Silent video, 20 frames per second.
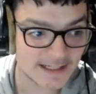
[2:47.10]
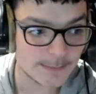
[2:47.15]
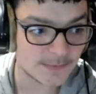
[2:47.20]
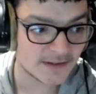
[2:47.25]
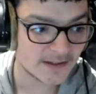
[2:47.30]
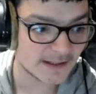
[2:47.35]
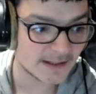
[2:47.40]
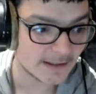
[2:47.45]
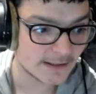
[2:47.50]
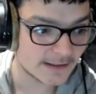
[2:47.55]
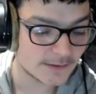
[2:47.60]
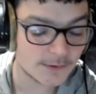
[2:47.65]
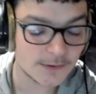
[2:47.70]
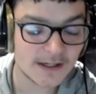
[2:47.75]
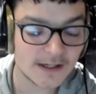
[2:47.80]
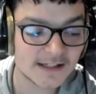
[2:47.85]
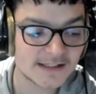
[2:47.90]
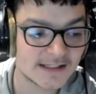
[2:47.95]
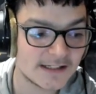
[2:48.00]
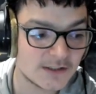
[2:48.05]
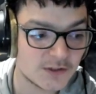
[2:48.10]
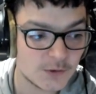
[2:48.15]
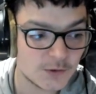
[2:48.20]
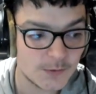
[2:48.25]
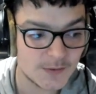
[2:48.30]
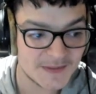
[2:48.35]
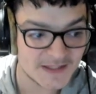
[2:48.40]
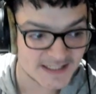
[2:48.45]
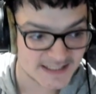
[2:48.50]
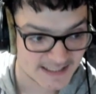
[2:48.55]
thing as I do
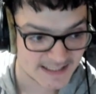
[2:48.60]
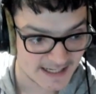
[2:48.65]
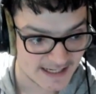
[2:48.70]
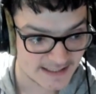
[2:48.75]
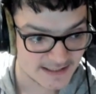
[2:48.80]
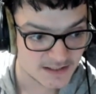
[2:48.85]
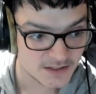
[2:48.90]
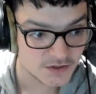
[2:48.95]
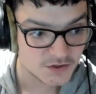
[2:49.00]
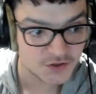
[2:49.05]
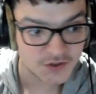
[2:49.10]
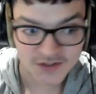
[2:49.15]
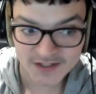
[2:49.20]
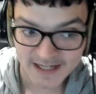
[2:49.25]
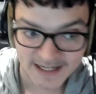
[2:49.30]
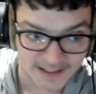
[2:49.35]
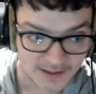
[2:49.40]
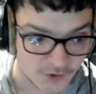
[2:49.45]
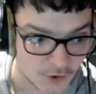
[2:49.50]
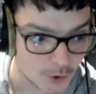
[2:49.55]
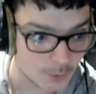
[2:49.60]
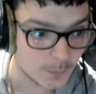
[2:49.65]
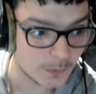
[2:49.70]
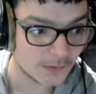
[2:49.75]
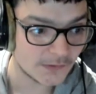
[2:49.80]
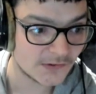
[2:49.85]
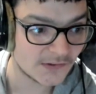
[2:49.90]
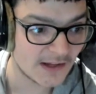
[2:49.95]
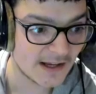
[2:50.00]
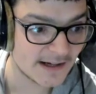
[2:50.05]
with the sand. Just take a couple
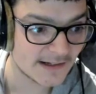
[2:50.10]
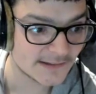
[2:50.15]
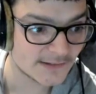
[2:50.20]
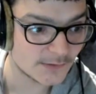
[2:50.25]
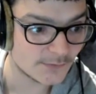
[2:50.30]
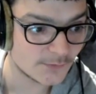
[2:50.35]
stacks of